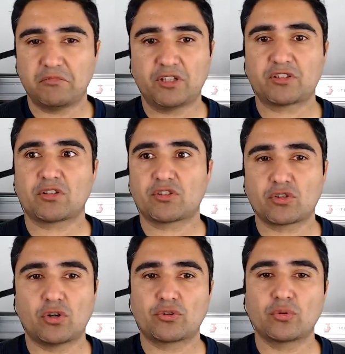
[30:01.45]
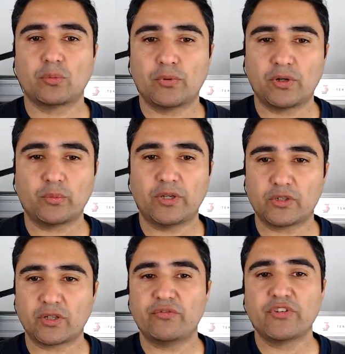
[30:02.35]
it's gone to a point where you
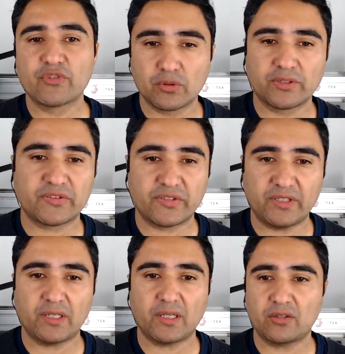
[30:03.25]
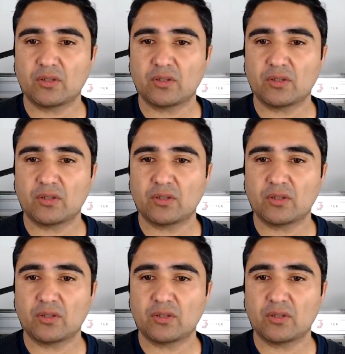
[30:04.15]
can visually see it, and you're